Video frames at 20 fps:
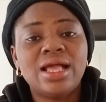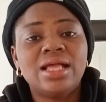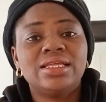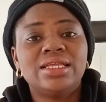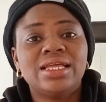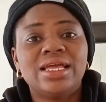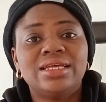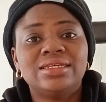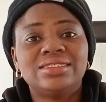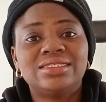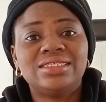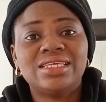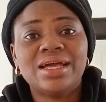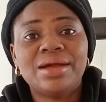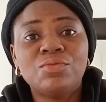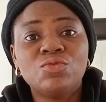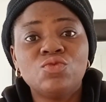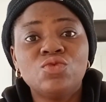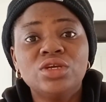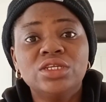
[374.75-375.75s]
Then
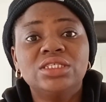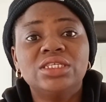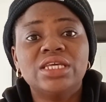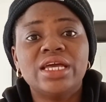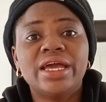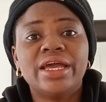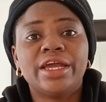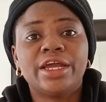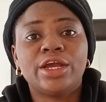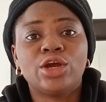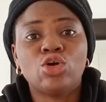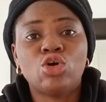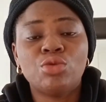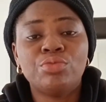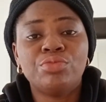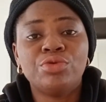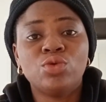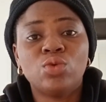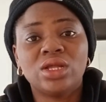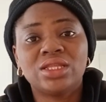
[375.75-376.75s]
same with
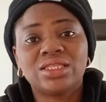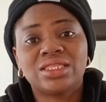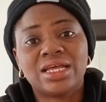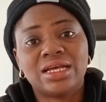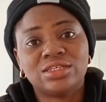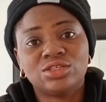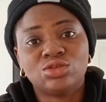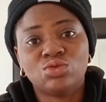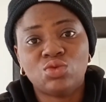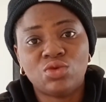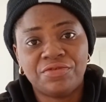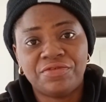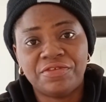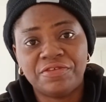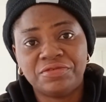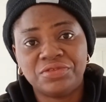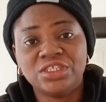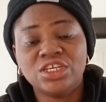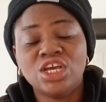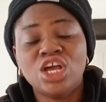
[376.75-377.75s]
hobby,
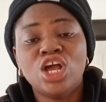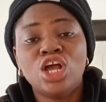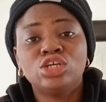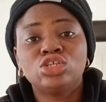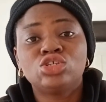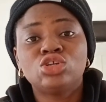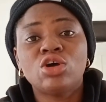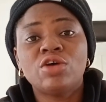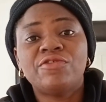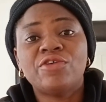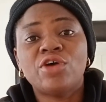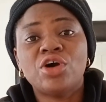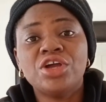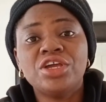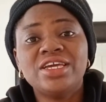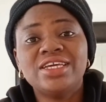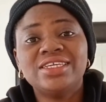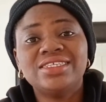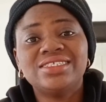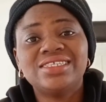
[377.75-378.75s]
1,150. So for
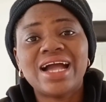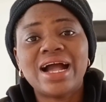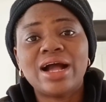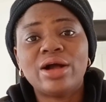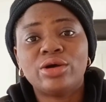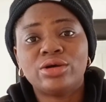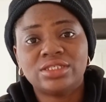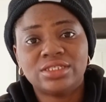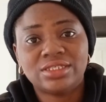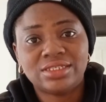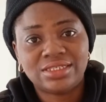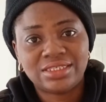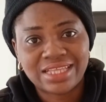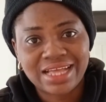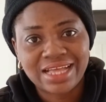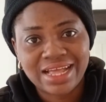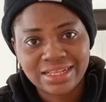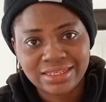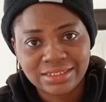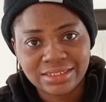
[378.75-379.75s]
easier
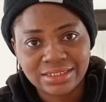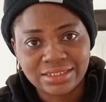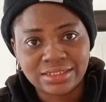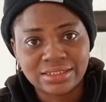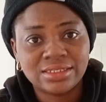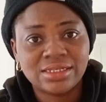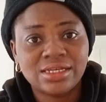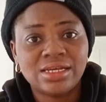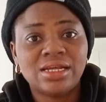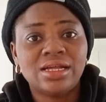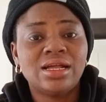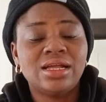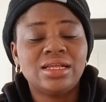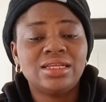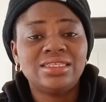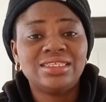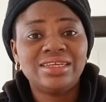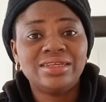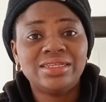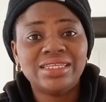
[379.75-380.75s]
understanding,
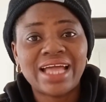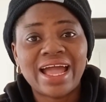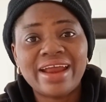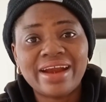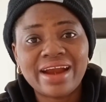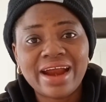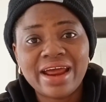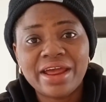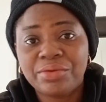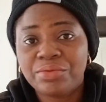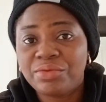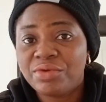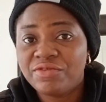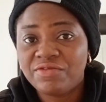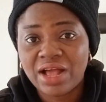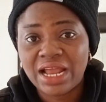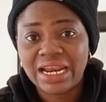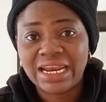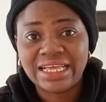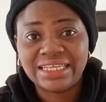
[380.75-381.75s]
the naira
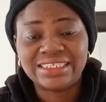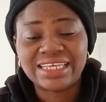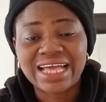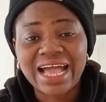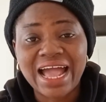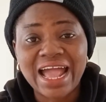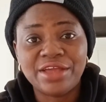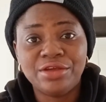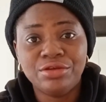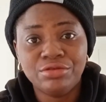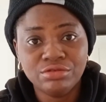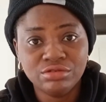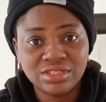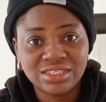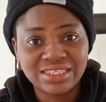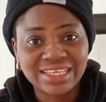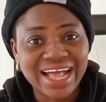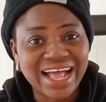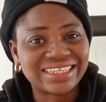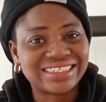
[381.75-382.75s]
equivalent I
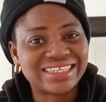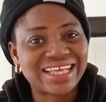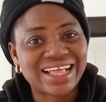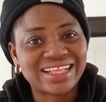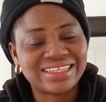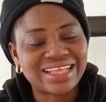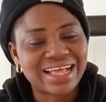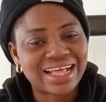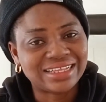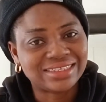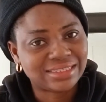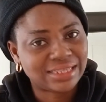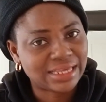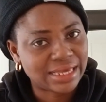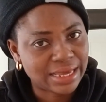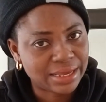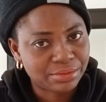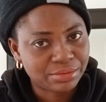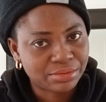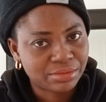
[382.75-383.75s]
used as at that
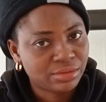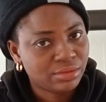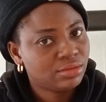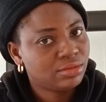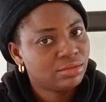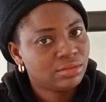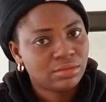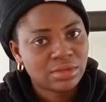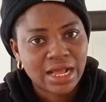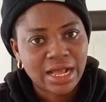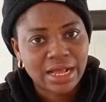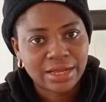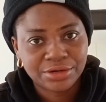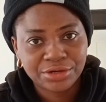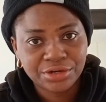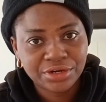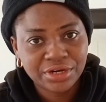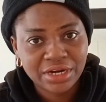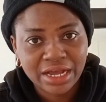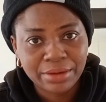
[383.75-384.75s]
time, I
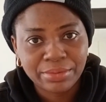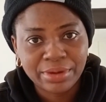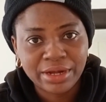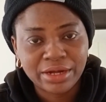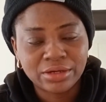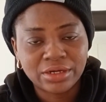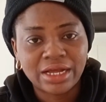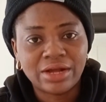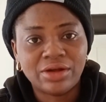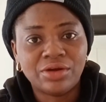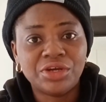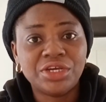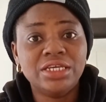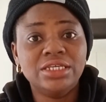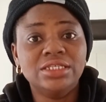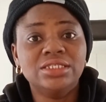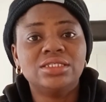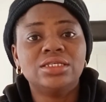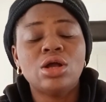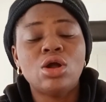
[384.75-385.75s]
don't know about now,
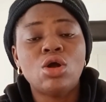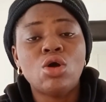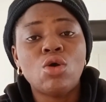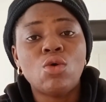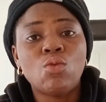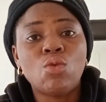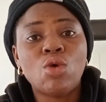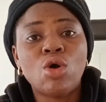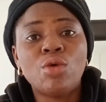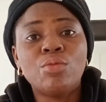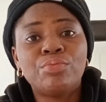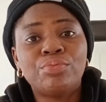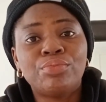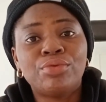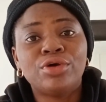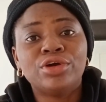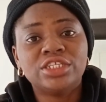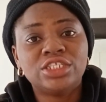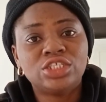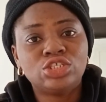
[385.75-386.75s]
is
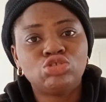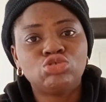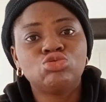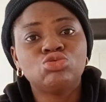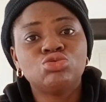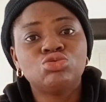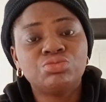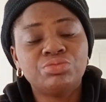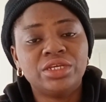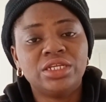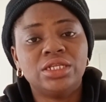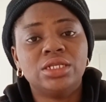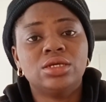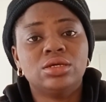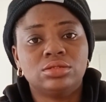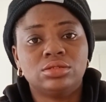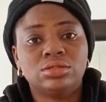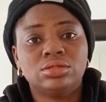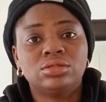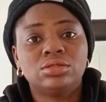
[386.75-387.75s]
1.2
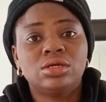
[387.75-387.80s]
million.